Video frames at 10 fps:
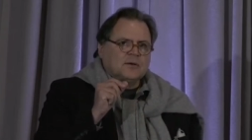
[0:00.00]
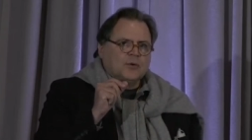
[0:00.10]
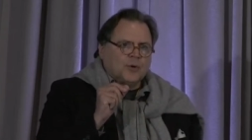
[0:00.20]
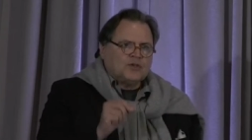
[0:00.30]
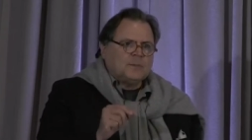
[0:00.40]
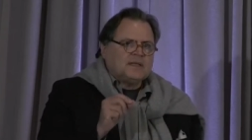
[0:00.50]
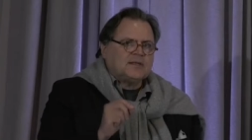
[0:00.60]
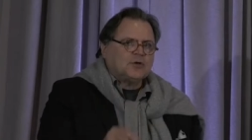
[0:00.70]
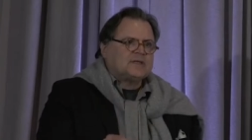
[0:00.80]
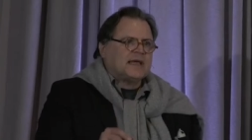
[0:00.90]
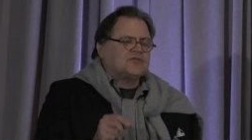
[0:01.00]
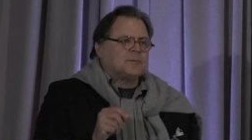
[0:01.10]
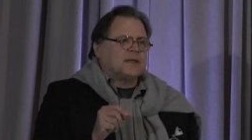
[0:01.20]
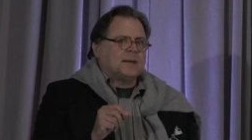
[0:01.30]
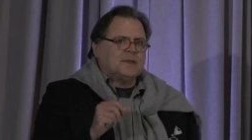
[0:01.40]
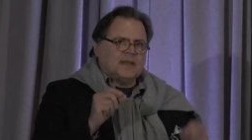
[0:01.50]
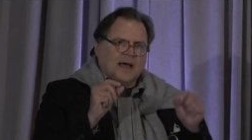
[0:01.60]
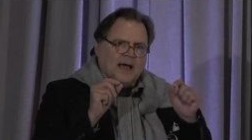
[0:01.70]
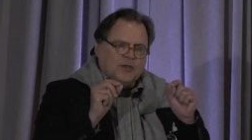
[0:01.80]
going to be to your detriment. I mean, the,